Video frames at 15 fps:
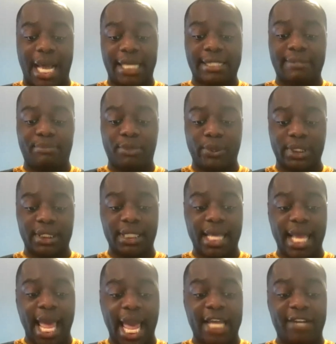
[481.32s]
mics muted
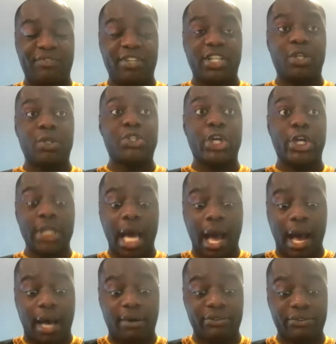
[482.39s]
and video turned
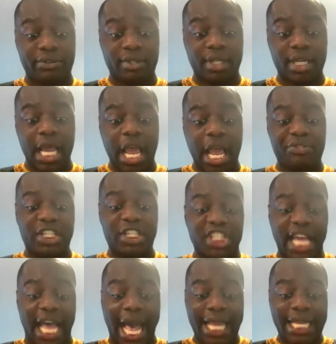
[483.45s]
off. The
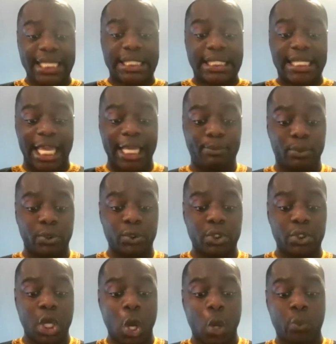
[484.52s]
chat is
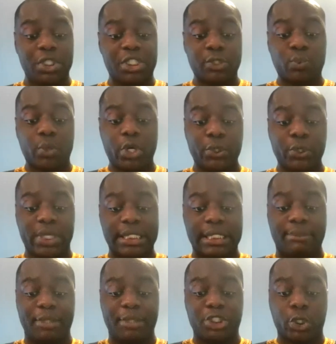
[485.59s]
enabled, which is where you can
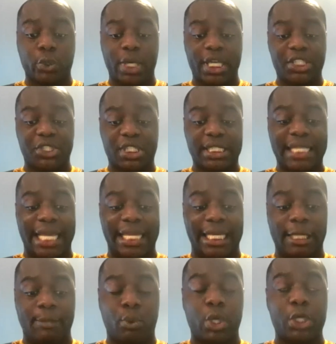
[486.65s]
submit your questions at
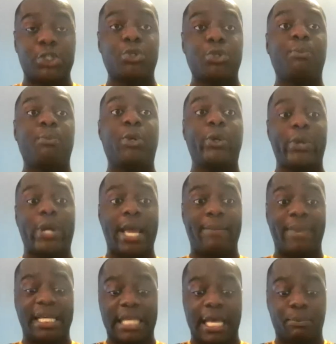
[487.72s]
any point during the
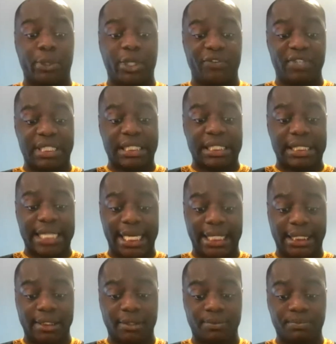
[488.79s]
program, as I previously
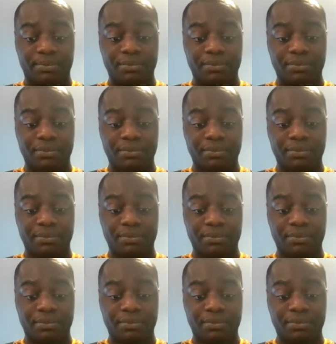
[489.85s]
stated.